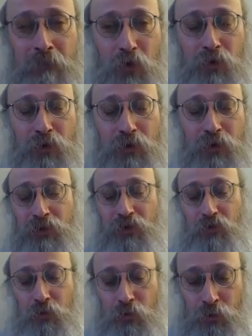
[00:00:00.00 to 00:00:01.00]
more than
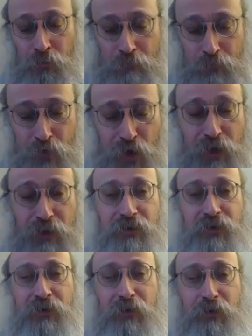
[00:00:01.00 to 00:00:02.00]
through
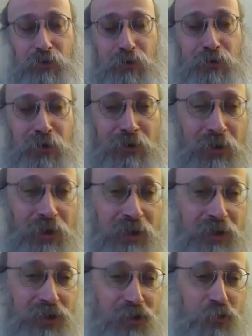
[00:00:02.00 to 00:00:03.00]
prayers and learning,
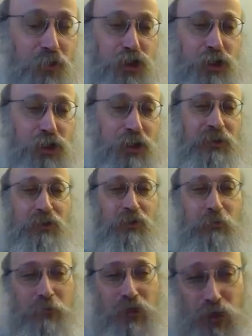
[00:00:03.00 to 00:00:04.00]
through chicken
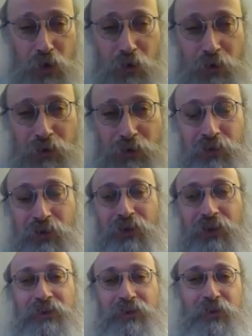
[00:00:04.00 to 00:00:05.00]
soup and cholent.
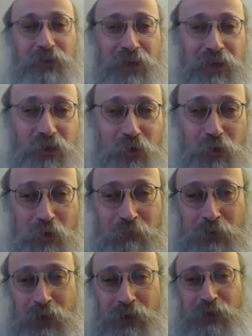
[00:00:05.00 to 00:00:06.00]
So that's what we're
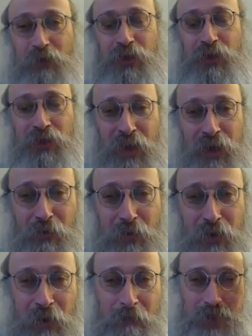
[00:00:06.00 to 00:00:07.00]
busy with
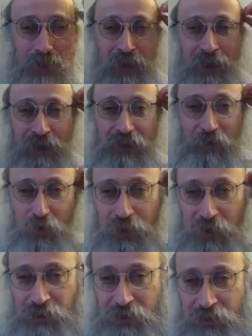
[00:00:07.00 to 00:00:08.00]
now. And as soon
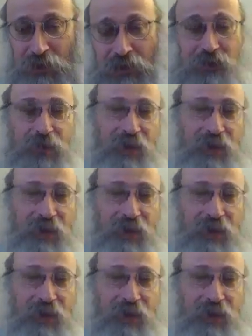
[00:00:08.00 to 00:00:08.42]
as this